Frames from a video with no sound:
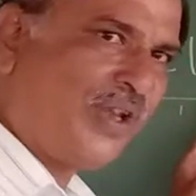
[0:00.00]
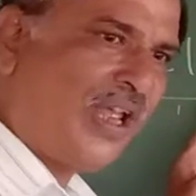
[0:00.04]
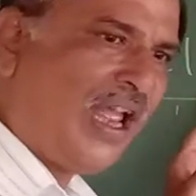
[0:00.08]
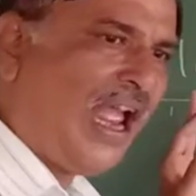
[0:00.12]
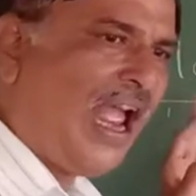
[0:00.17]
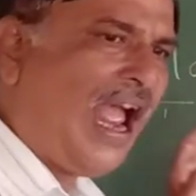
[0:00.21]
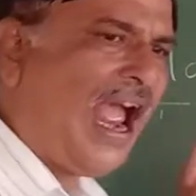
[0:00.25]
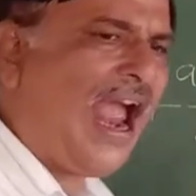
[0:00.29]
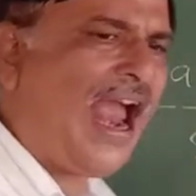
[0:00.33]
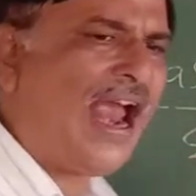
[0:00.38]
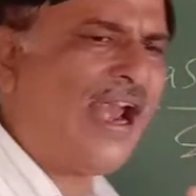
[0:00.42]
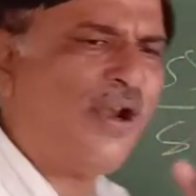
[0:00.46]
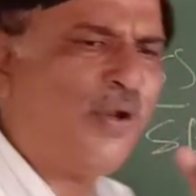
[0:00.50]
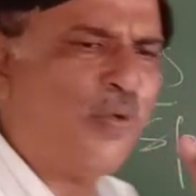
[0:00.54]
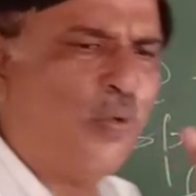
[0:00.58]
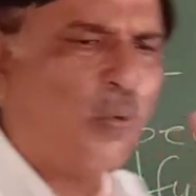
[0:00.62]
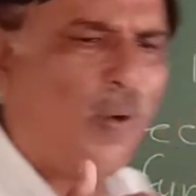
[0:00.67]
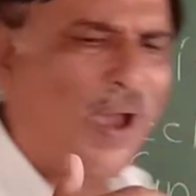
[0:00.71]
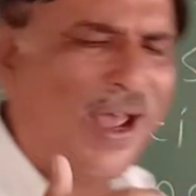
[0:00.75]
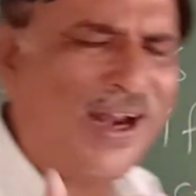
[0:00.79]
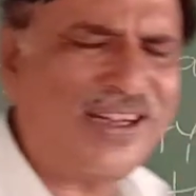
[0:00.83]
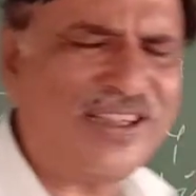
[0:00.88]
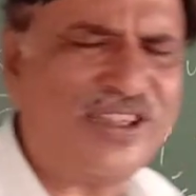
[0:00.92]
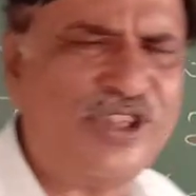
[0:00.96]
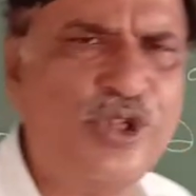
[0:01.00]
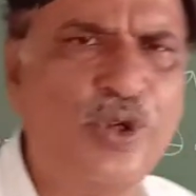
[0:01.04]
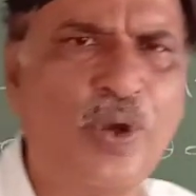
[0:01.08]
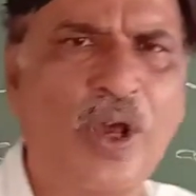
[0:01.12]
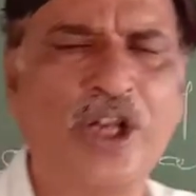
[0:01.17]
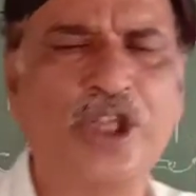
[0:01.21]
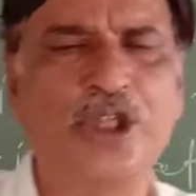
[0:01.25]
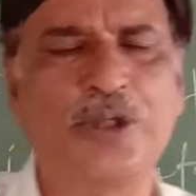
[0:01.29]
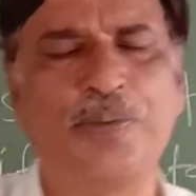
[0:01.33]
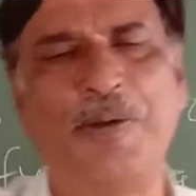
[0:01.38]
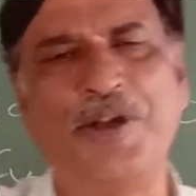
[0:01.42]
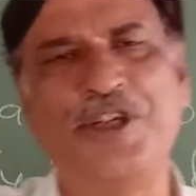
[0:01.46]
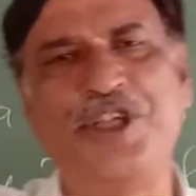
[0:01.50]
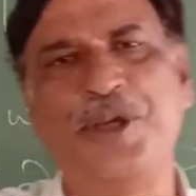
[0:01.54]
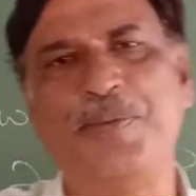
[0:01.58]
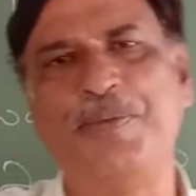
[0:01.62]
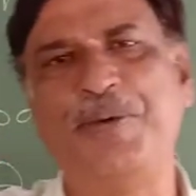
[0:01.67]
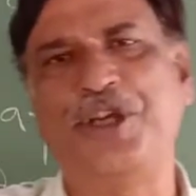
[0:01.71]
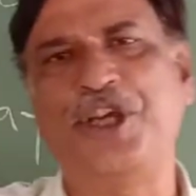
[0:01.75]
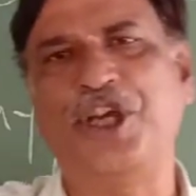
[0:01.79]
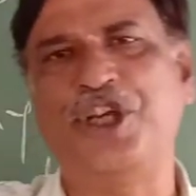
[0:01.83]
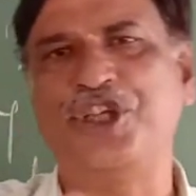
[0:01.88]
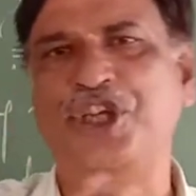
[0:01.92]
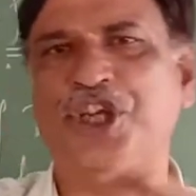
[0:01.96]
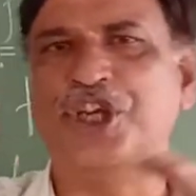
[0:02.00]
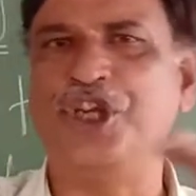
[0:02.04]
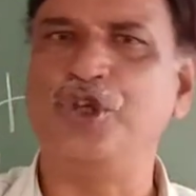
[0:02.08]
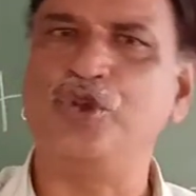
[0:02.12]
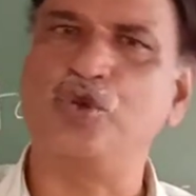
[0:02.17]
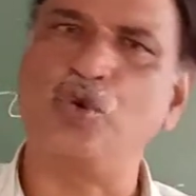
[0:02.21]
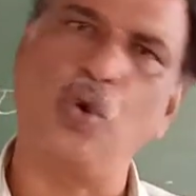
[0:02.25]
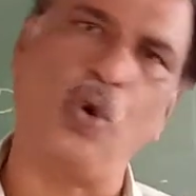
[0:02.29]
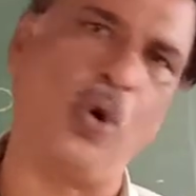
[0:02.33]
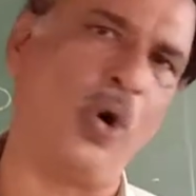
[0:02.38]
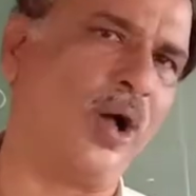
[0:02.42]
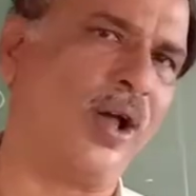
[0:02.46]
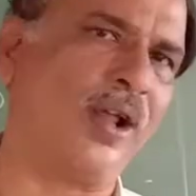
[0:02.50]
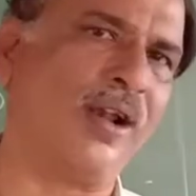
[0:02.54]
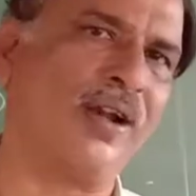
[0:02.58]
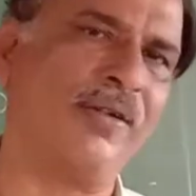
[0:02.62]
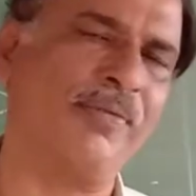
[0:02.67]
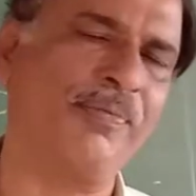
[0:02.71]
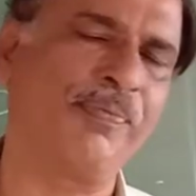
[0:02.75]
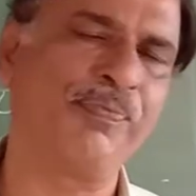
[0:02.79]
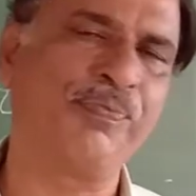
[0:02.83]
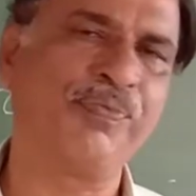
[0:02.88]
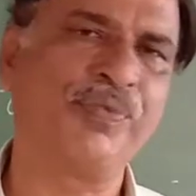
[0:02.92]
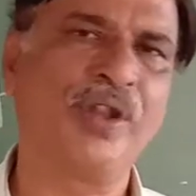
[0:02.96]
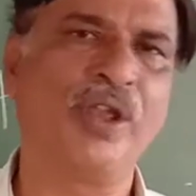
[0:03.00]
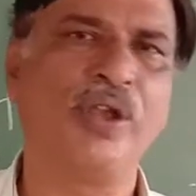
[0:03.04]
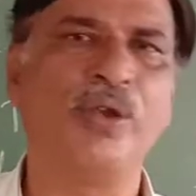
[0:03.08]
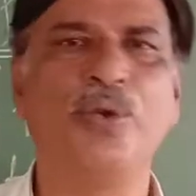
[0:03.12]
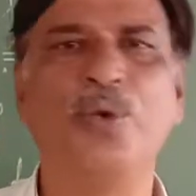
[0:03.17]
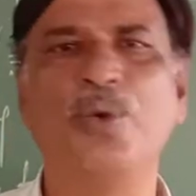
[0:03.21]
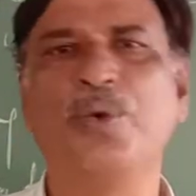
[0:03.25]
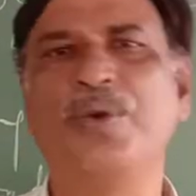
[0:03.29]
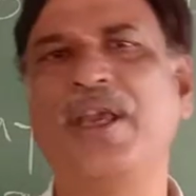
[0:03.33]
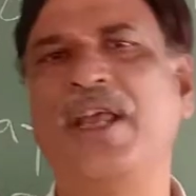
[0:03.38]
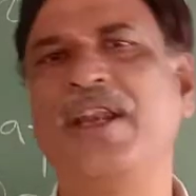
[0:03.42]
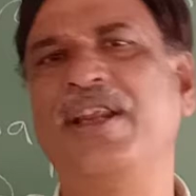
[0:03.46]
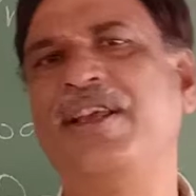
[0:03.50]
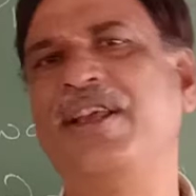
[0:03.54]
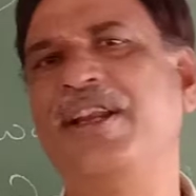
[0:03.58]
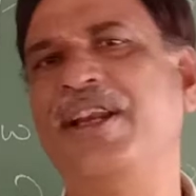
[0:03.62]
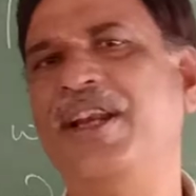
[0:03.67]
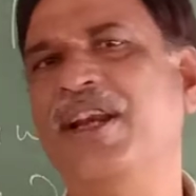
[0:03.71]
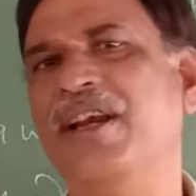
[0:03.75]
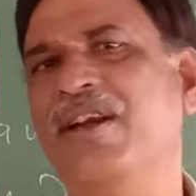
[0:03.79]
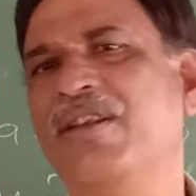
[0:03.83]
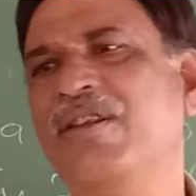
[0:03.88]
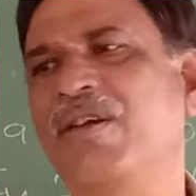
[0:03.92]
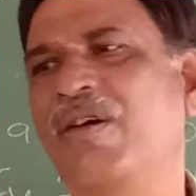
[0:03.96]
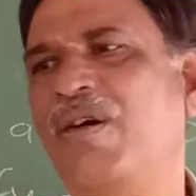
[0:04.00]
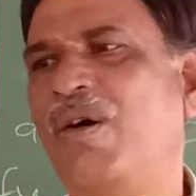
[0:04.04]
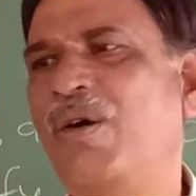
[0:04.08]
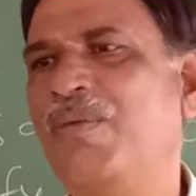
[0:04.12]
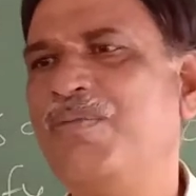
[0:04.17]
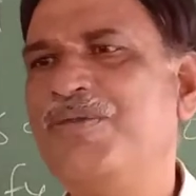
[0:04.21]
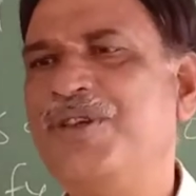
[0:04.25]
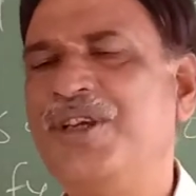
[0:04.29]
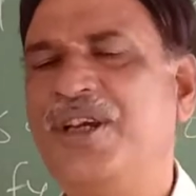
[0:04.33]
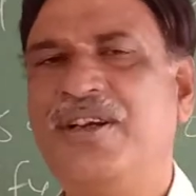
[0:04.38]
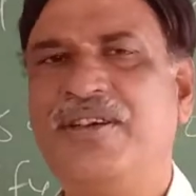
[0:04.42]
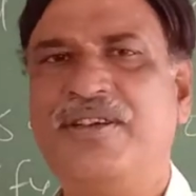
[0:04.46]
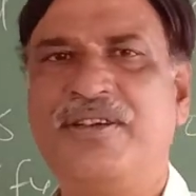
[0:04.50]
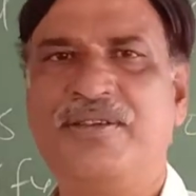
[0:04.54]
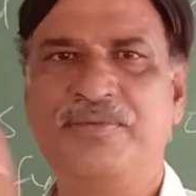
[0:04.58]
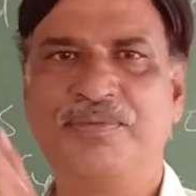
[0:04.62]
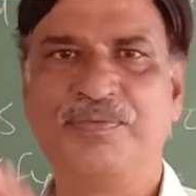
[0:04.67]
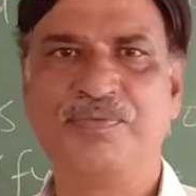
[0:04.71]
And once your specification is over, you can create the object.